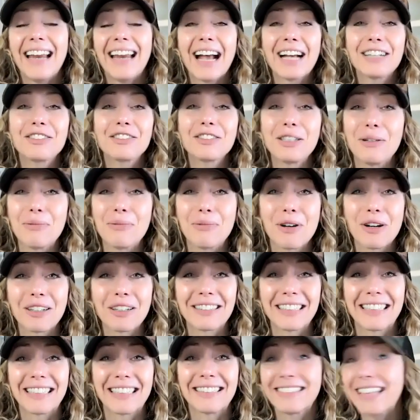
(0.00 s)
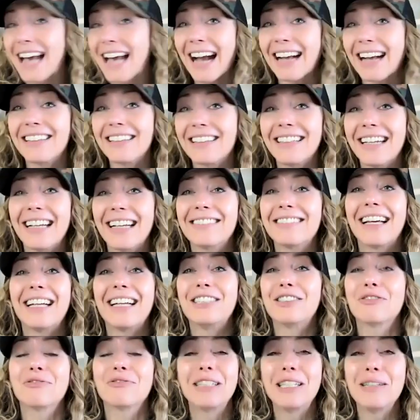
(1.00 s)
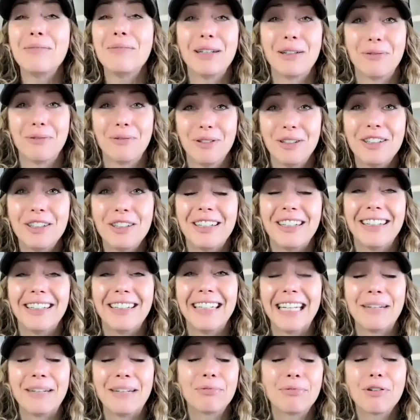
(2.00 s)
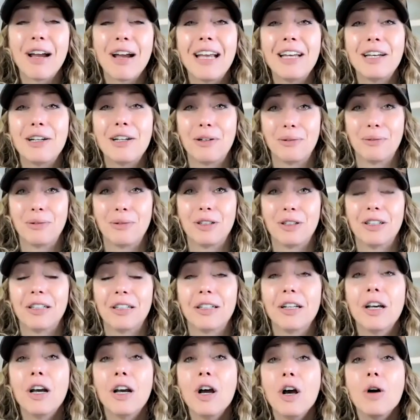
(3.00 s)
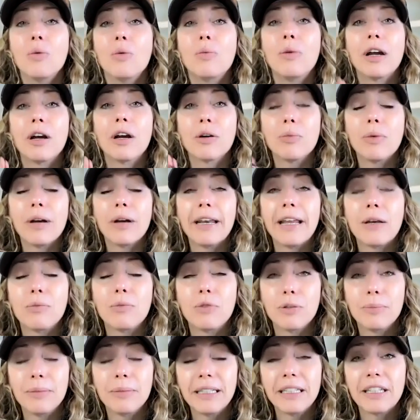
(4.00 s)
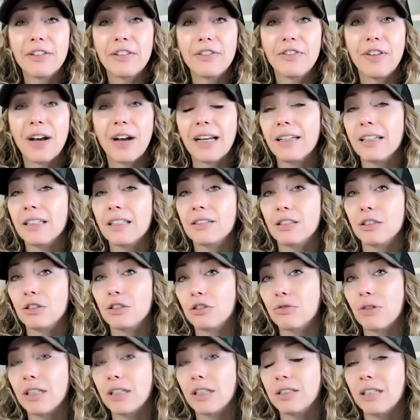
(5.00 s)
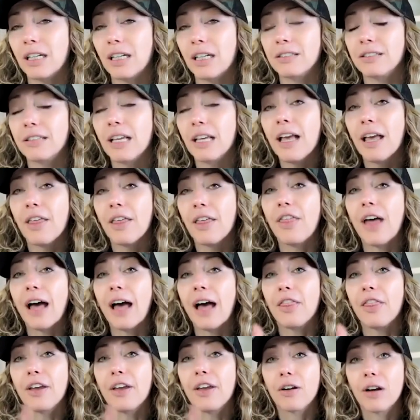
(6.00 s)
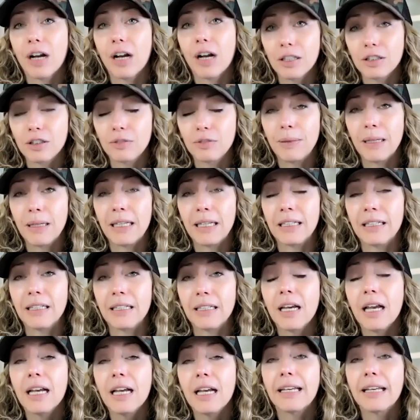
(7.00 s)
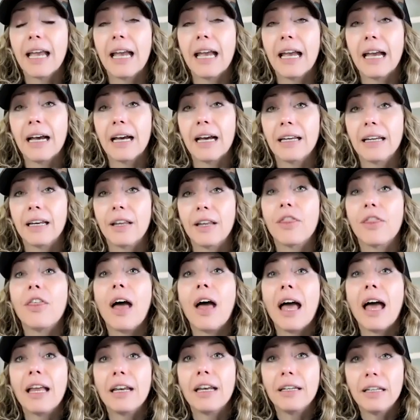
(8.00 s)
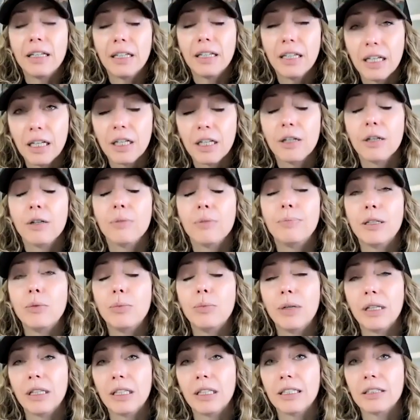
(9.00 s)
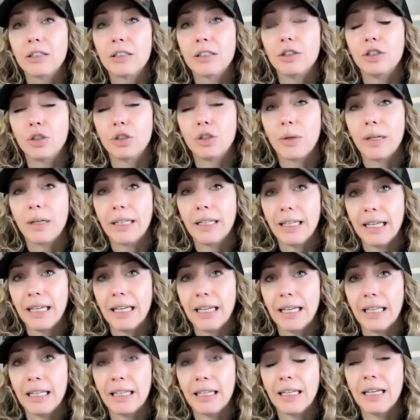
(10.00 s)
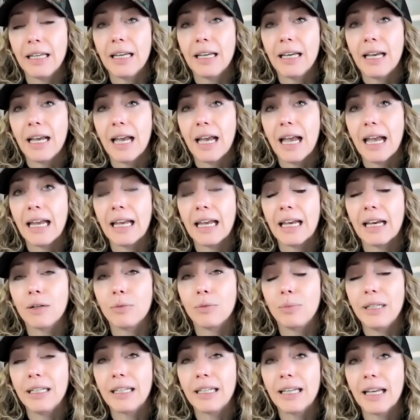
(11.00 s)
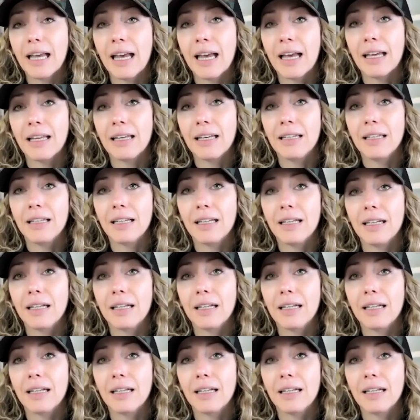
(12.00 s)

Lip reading: actually worked exactly as I dream it would and pray it would, where when a woman can find us and trust us, that their husband can then be willing to join in, and we can